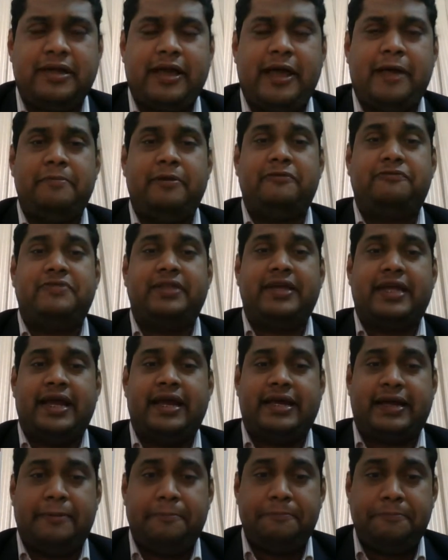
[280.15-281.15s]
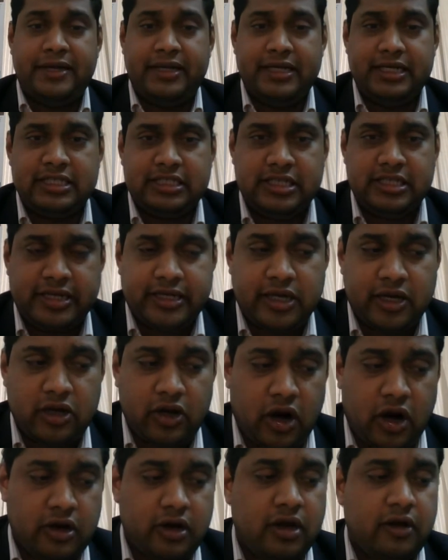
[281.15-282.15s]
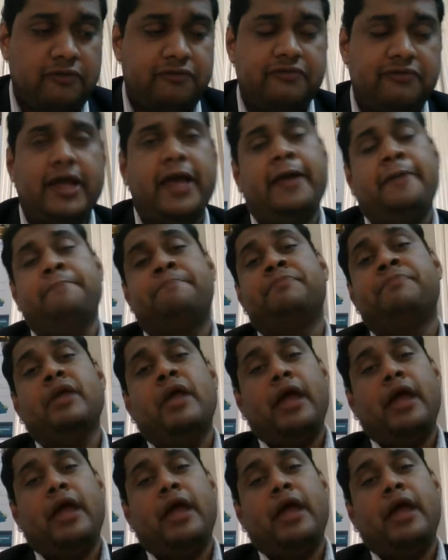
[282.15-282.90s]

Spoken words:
time if the company is taking lot of time